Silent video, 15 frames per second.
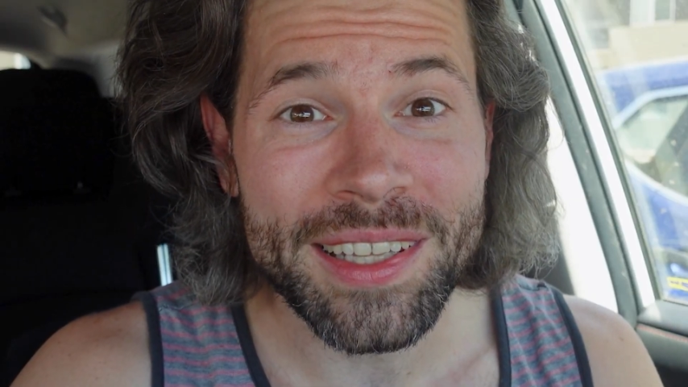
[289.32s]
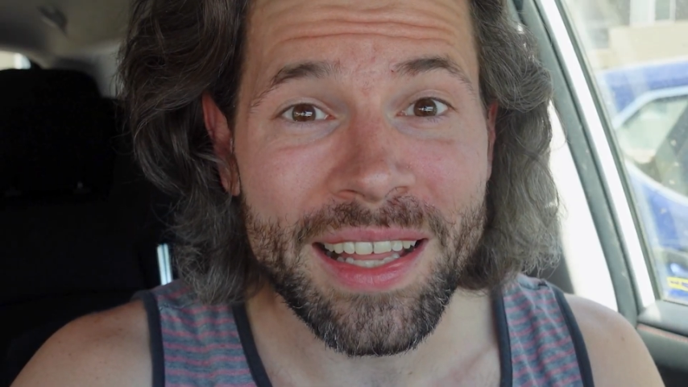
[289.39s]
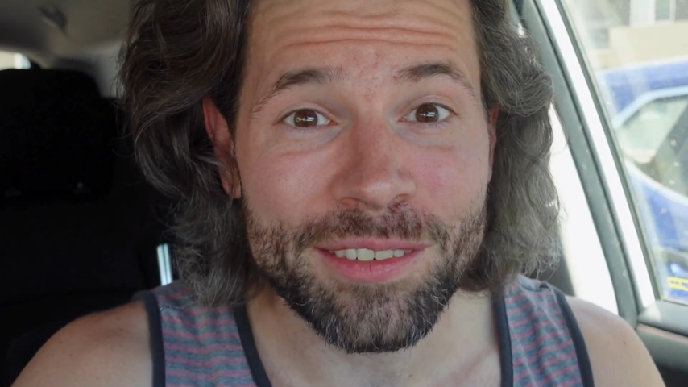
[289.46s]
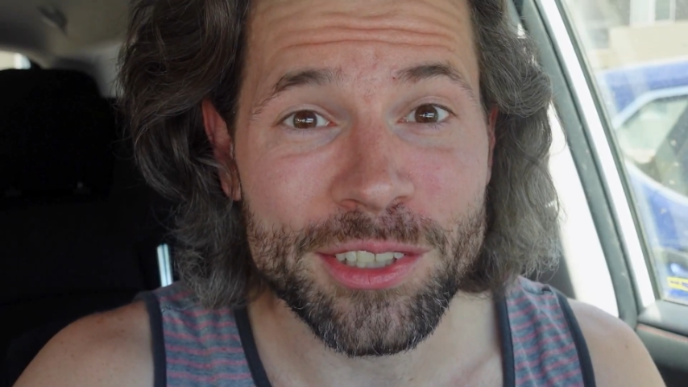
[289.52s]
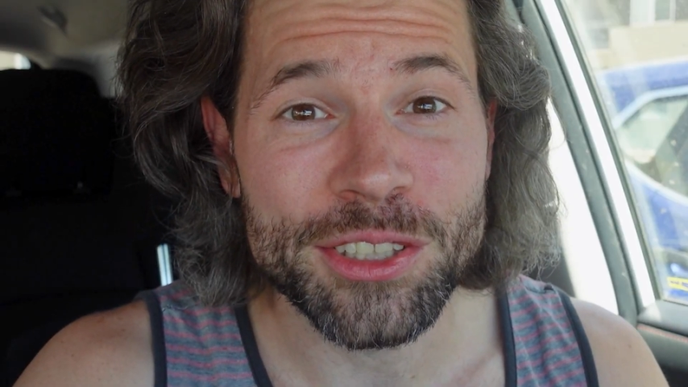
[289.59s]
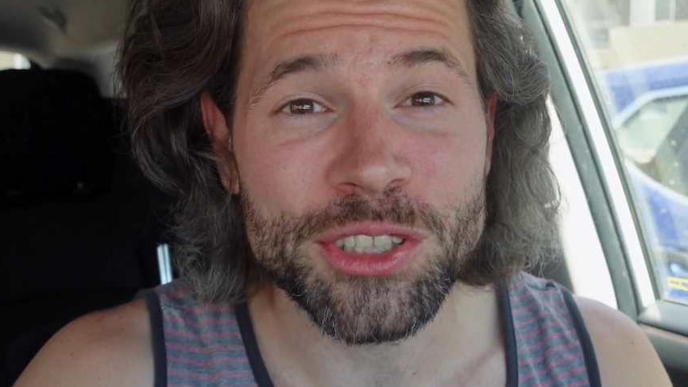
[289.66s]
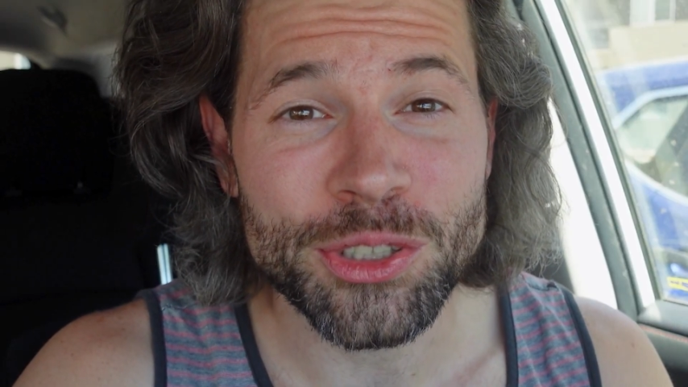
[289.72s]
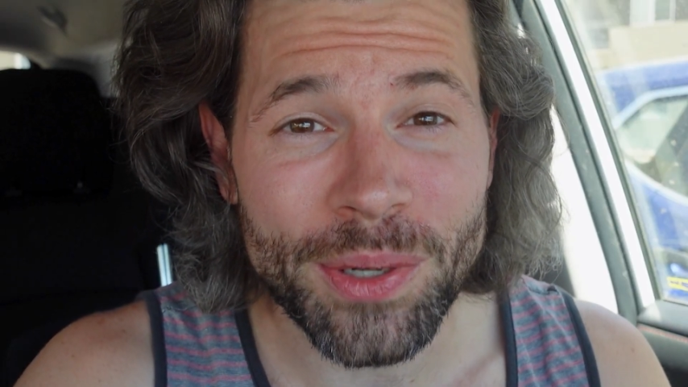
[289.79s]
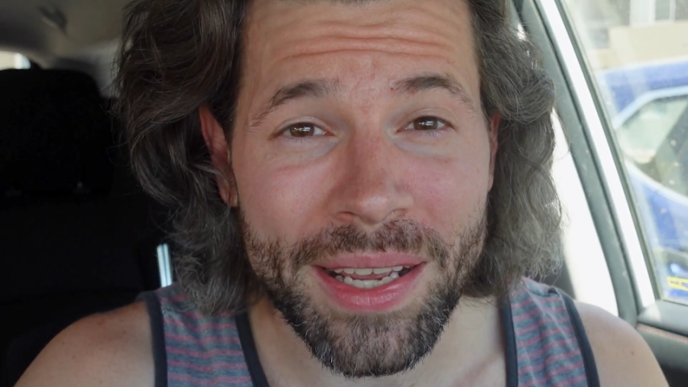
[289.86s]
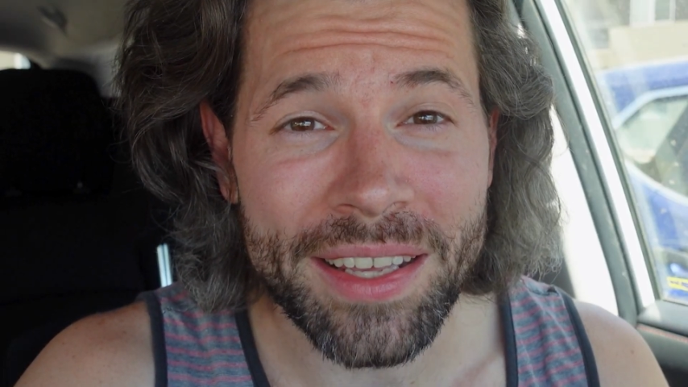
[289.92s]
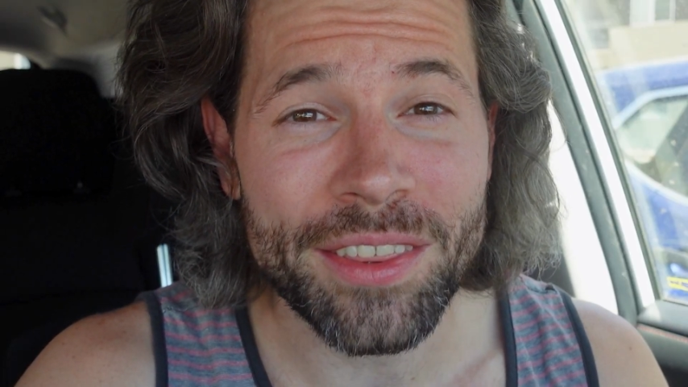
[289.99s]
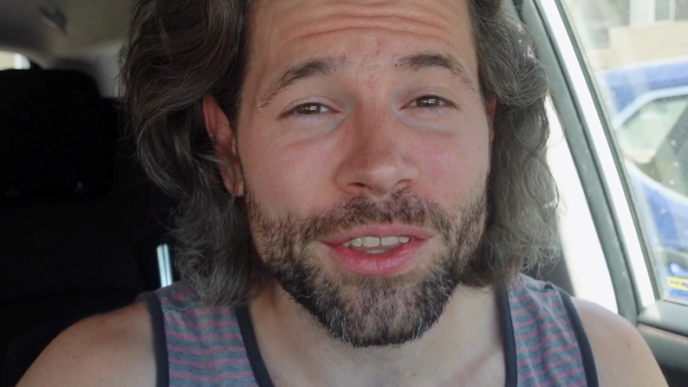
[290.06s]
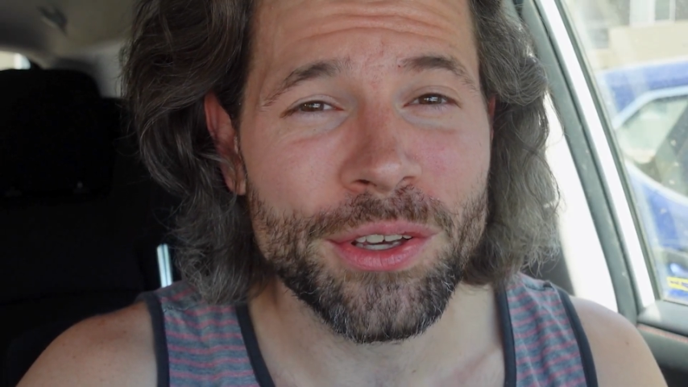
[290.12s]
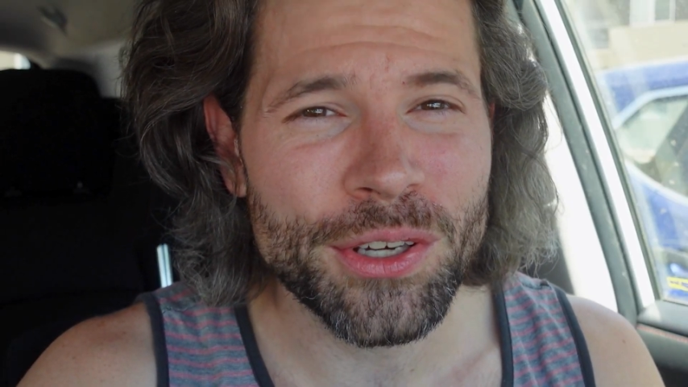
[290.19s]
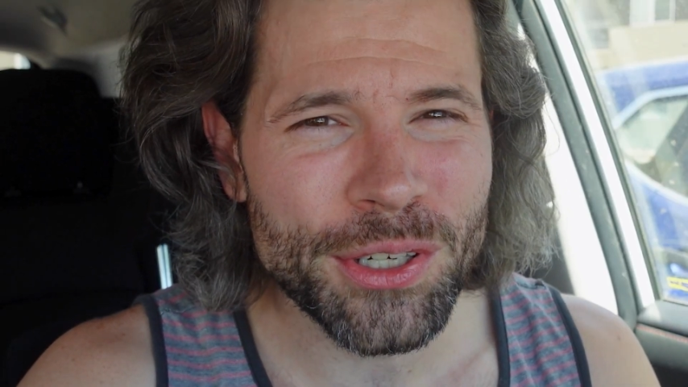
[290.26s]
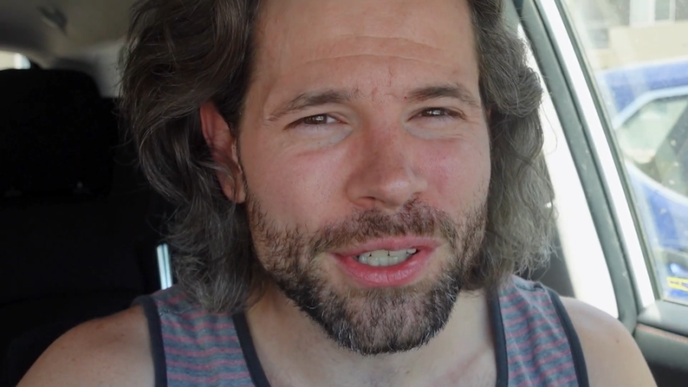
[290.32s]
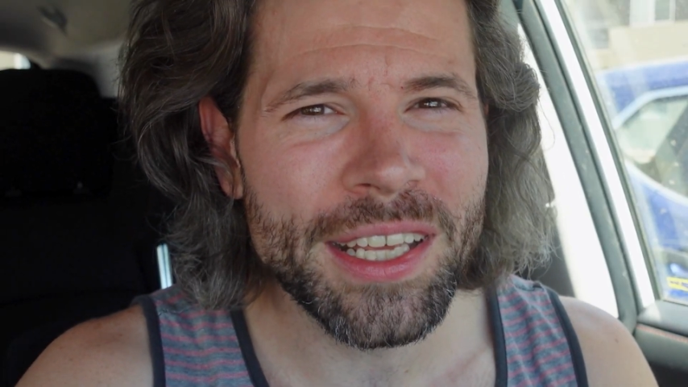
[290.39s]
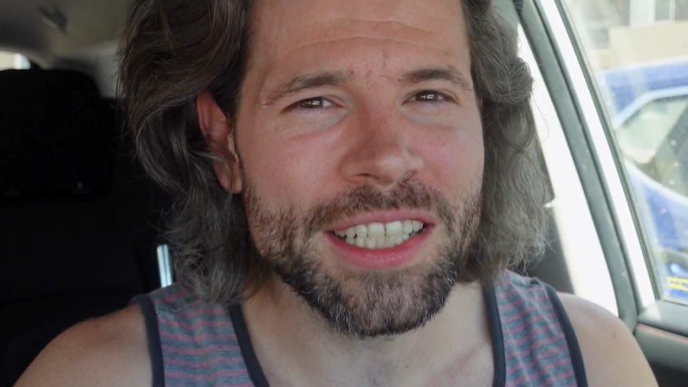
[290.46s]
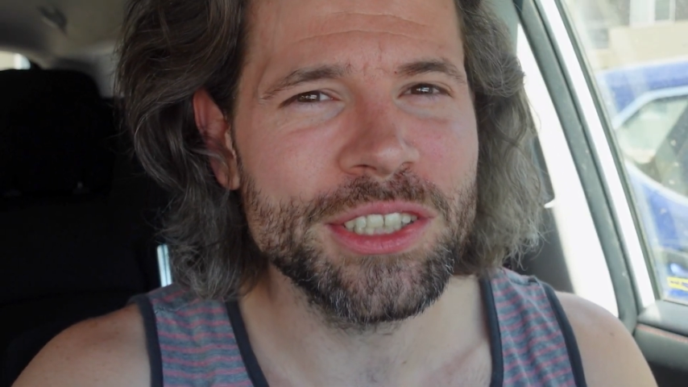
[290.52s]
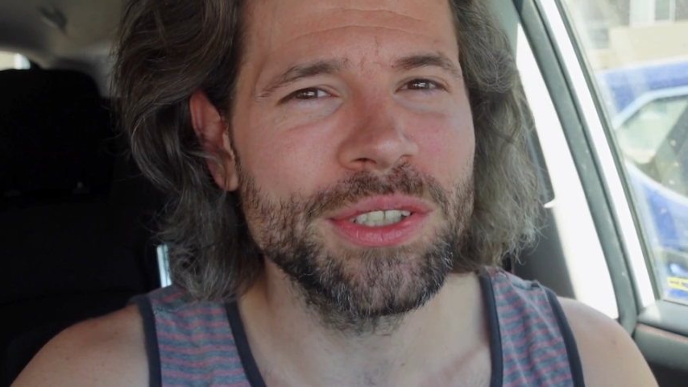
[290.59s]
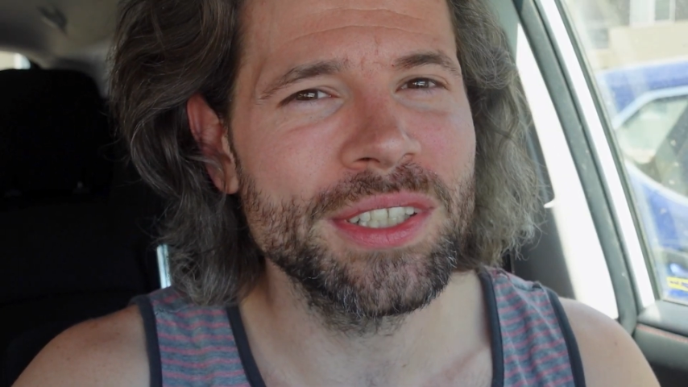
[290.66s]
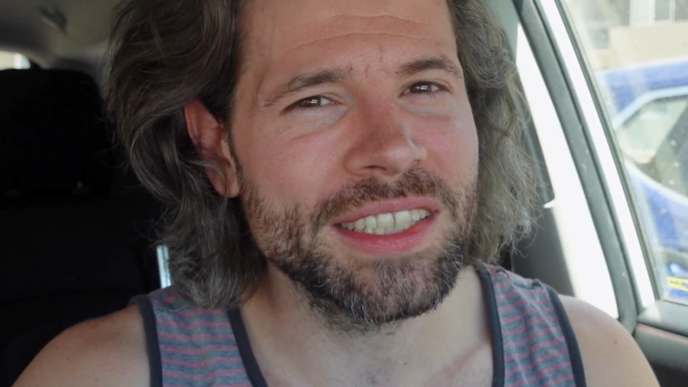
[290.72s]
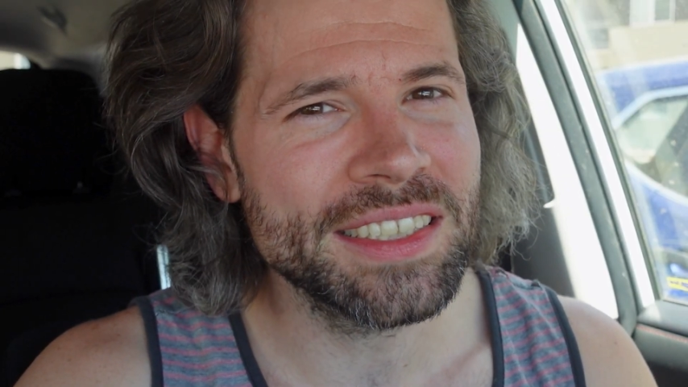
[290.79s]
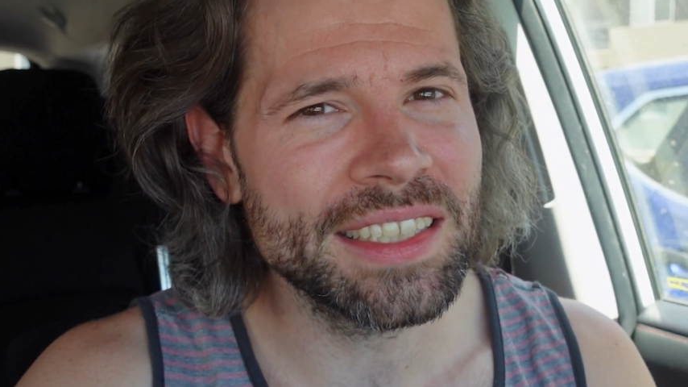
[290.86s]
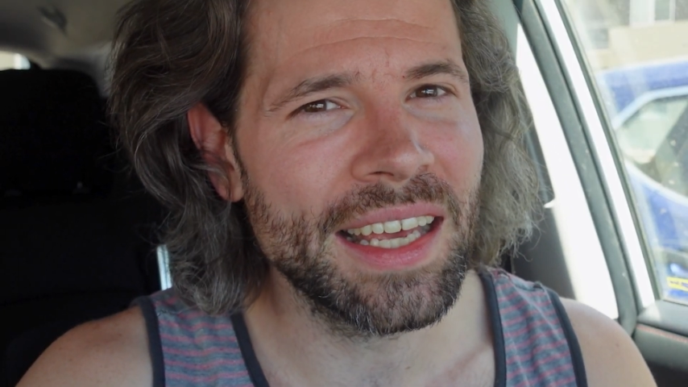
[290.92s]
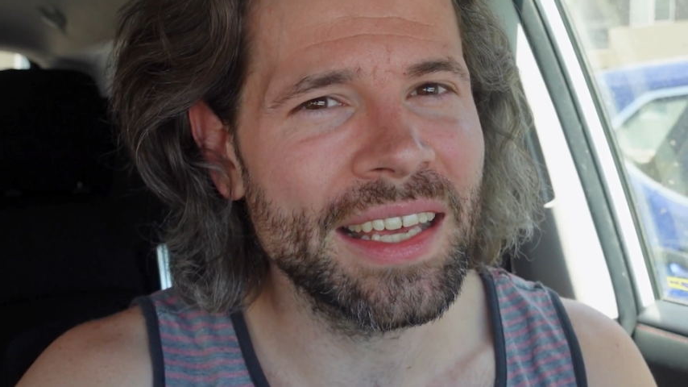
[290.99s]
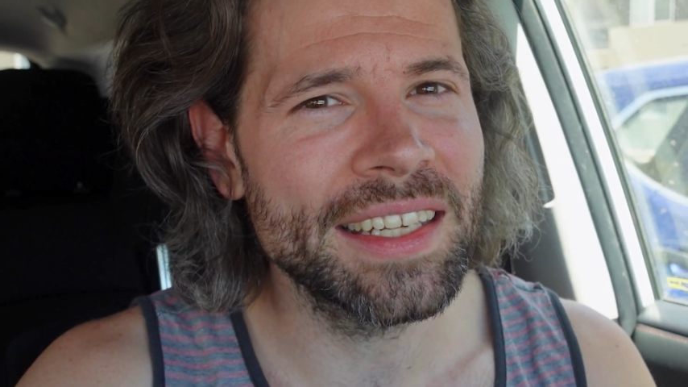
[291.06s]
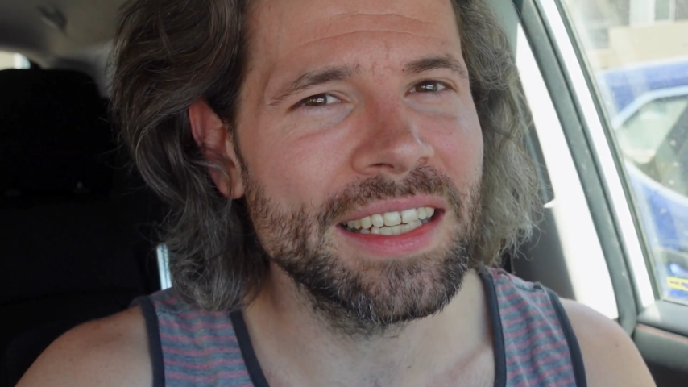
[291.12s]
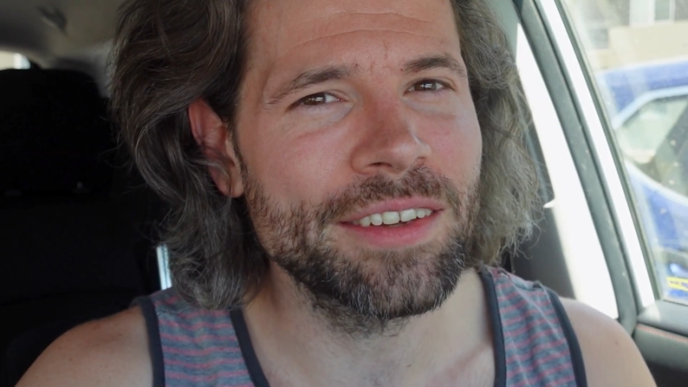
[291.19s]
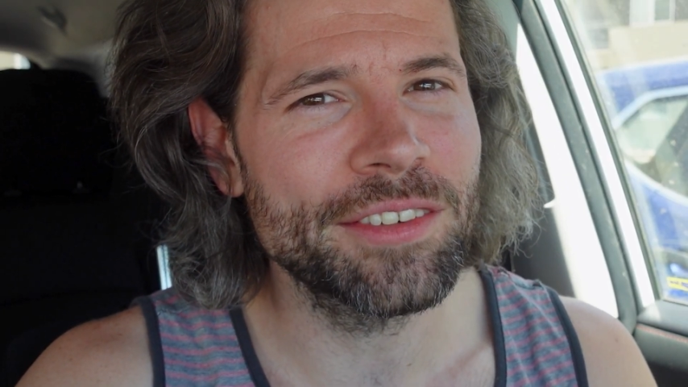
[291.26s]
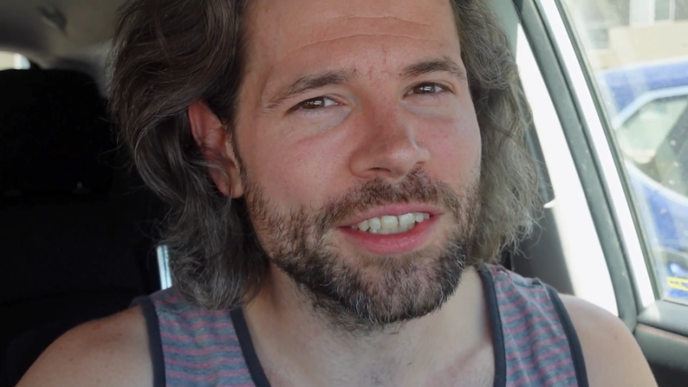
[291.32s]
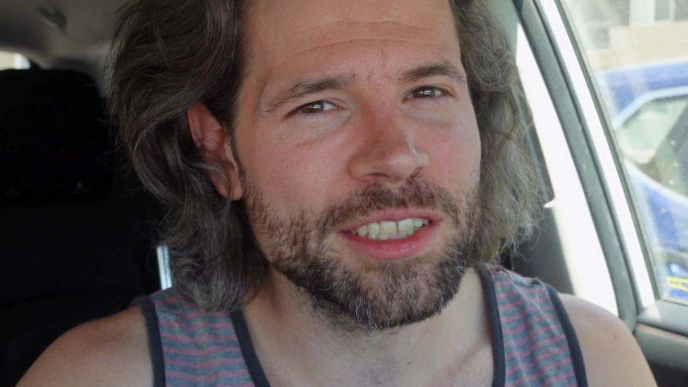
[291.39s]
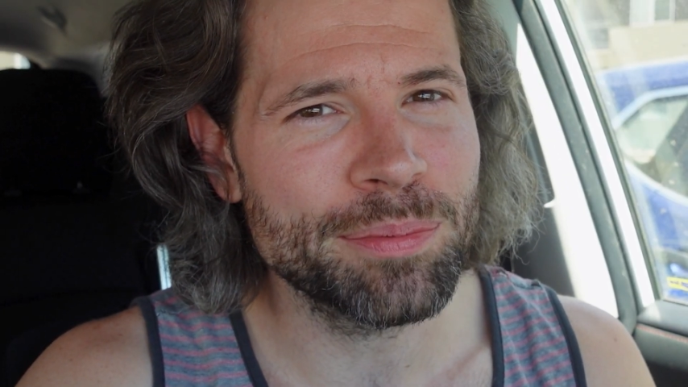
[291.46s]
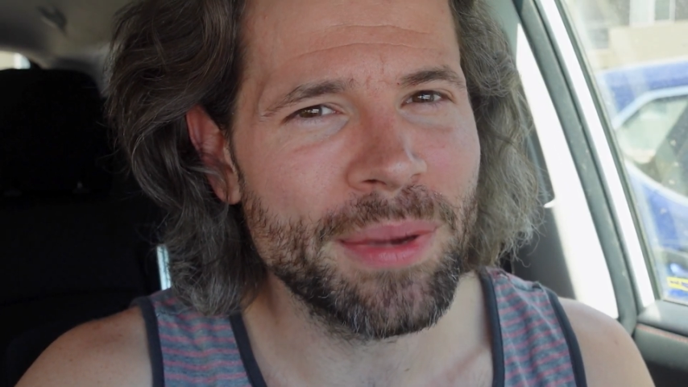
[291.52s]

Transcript: level strength could get you the send if it's